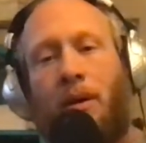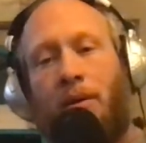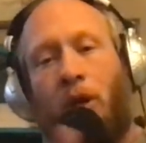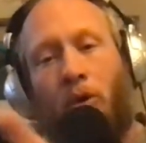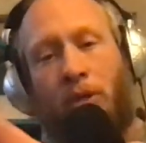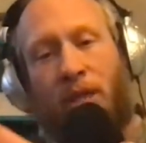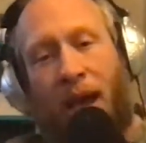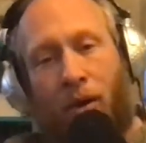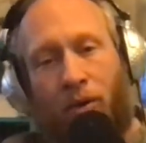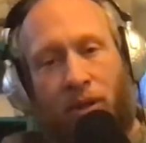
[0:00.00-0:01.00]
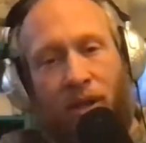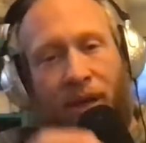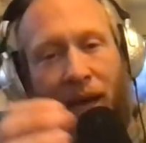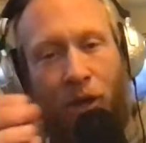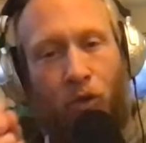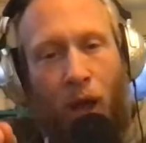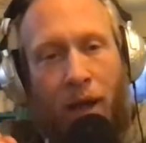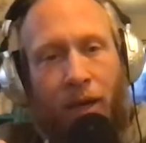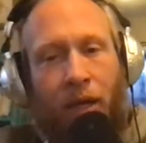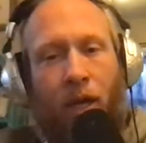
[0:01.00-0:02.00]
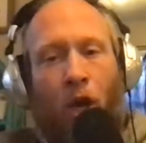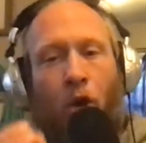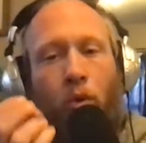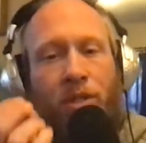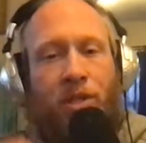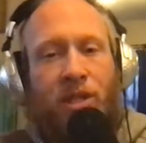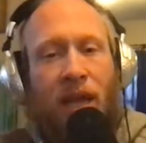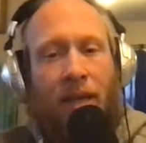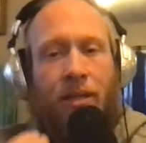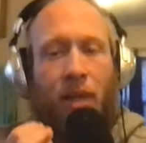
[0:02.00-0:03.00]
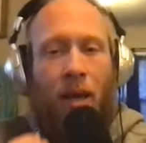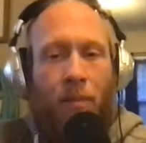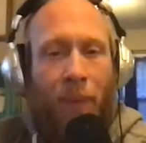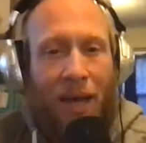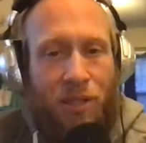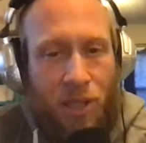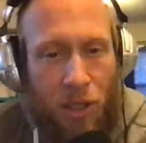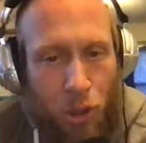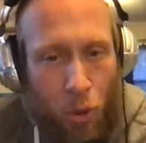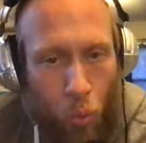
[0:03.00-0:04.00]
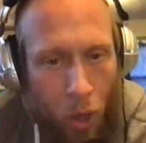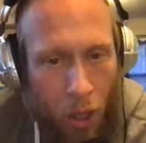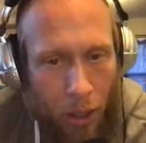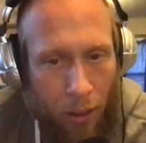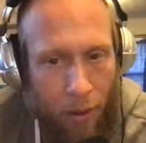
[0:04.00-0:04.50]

No doubt the necrotic was sent by such a one.